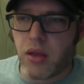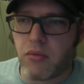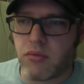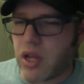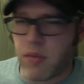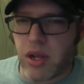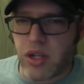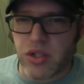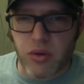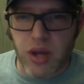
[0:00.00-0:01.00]

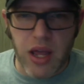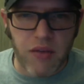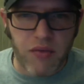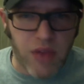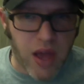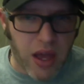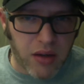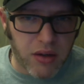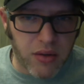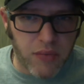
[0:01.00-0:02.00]
Diabetics don't have
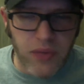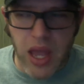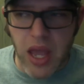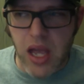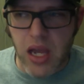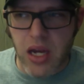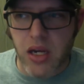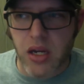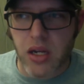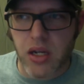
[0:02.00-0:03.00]
that.
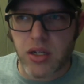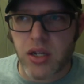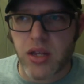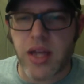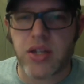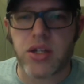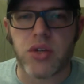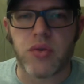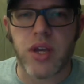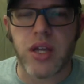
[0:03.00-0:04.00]
And to that
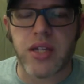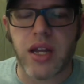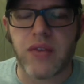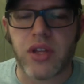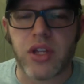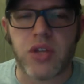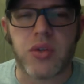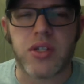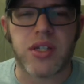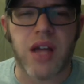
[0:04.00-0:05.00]
degree, it's not even like you
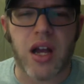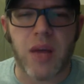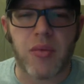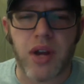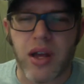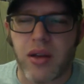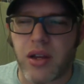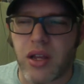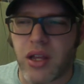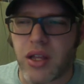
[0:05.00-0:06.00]
can stock up.
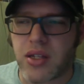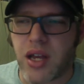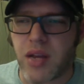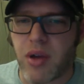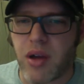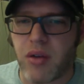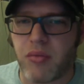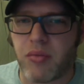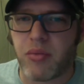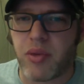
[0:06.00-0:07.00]
It's not about
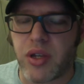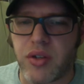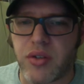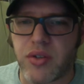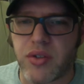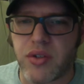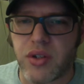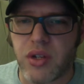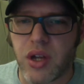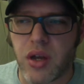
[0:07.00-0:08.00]
pills.
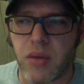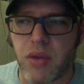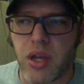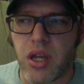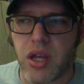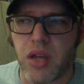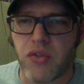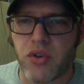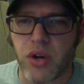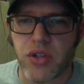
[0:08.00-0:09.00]
If
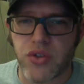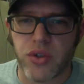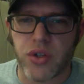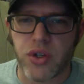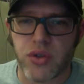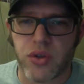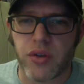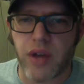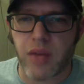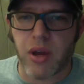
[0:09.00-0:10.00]
you're an insulin controlled
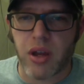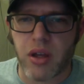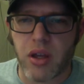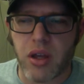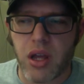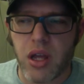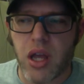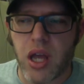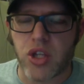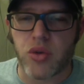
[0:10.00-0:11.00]
diabetic
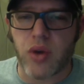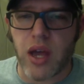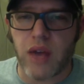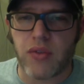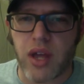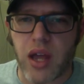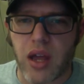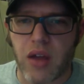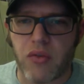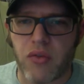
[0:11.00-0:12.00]
and you have to
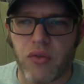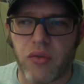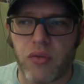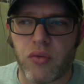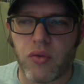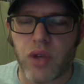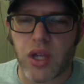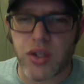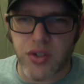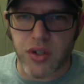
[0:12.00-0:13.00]
have
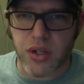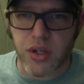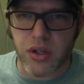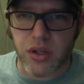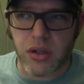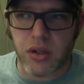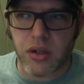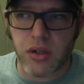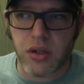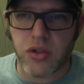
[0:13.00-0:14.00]
insulin
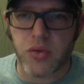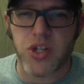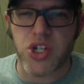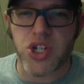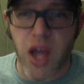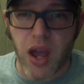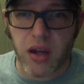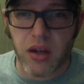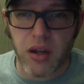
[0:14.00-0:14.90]
to inject,